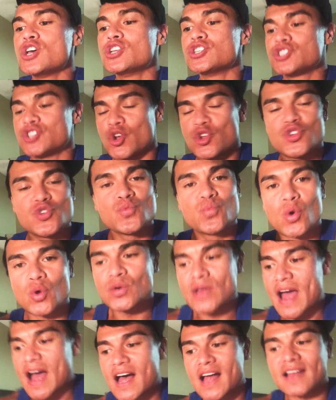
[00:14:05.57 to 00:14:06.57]
So you will
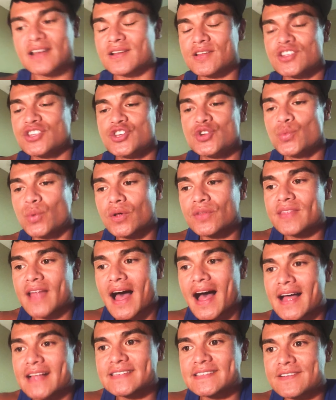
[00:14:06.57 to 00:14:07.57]
not you will
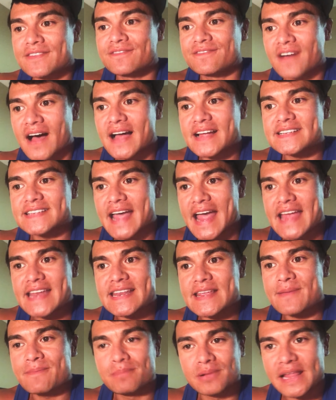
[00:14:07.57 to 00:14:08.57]
not find
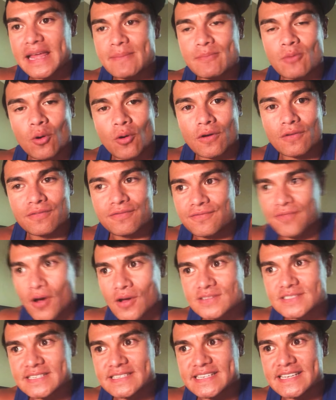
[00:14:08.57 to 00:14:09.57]
any blame or
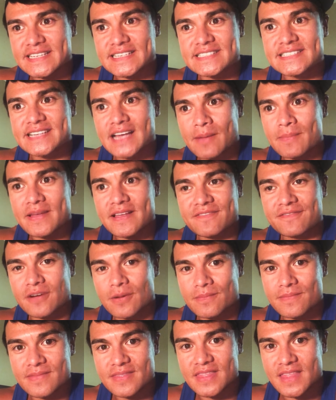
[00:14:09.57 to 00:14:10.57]
falsities coming
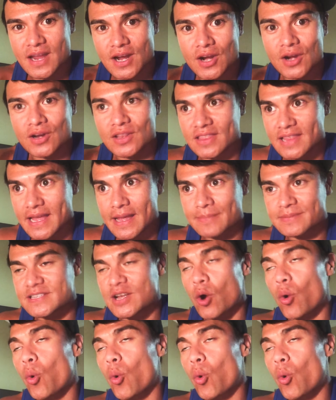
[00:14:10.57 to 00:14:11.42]
from their lips